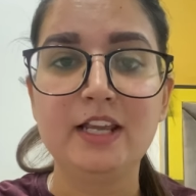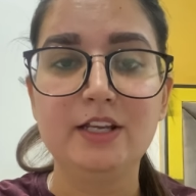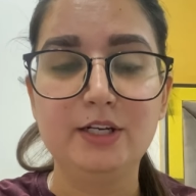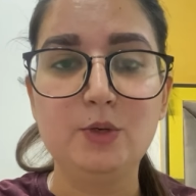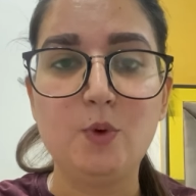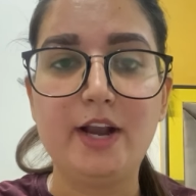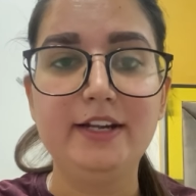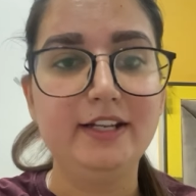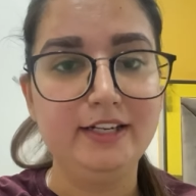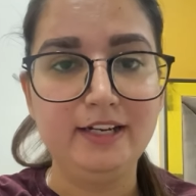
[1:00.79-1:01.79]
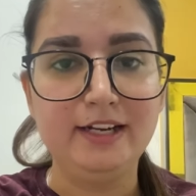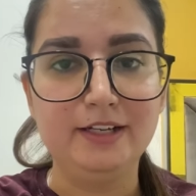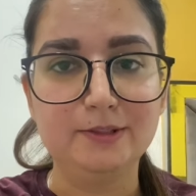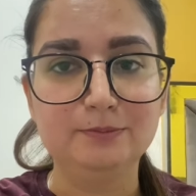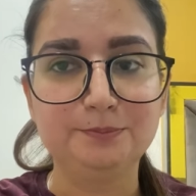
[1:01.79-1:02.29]
required in
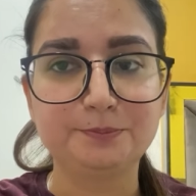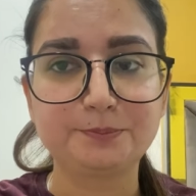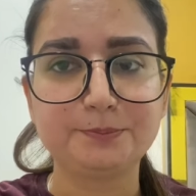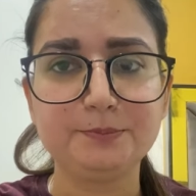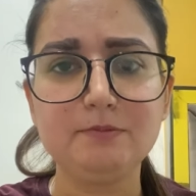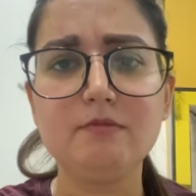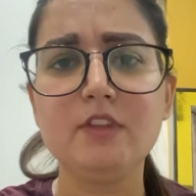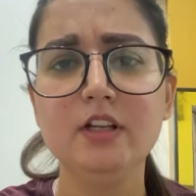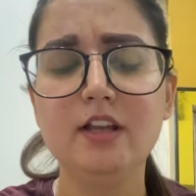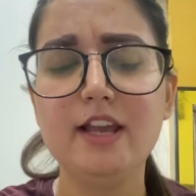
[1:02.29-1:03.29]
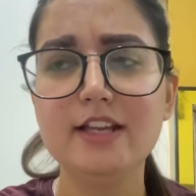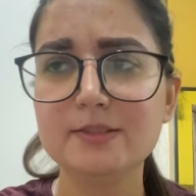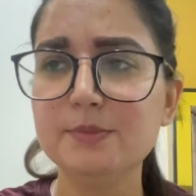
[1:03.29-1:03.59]
it. As per